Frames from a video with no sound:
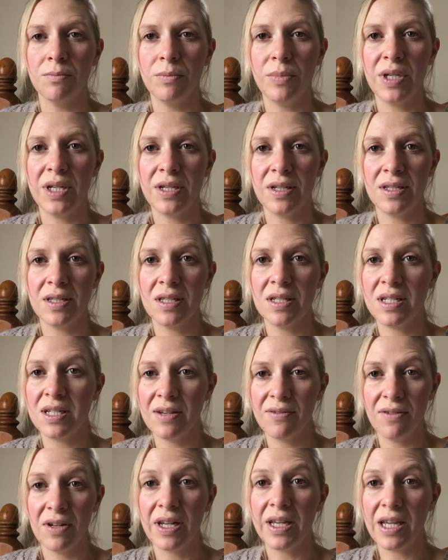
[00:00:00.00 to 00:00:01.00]
because it
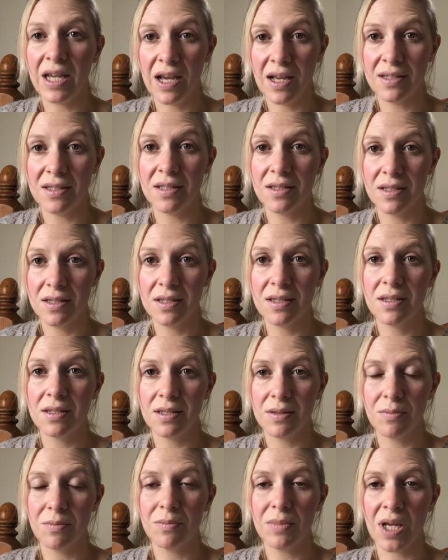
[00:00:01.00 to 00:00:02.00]
definitely has
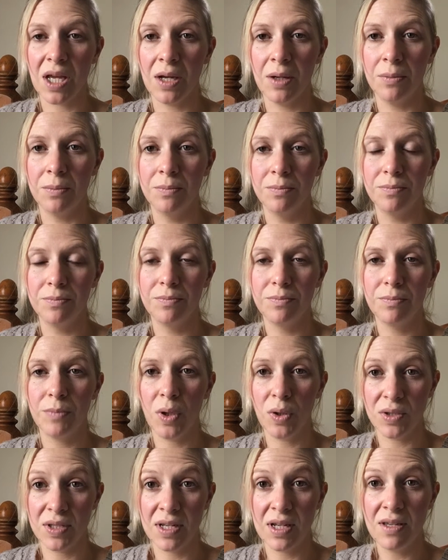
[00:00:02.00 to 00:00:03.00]
its
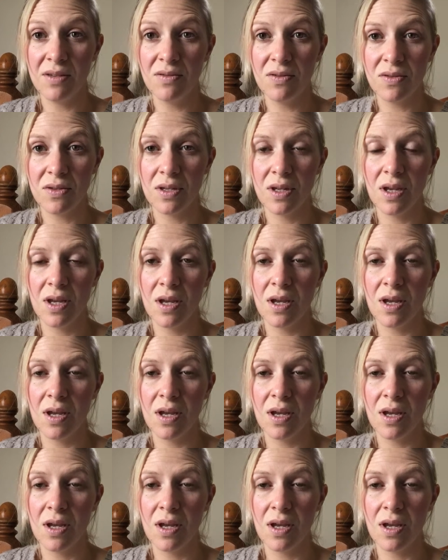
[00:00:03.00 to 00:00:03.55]
positives.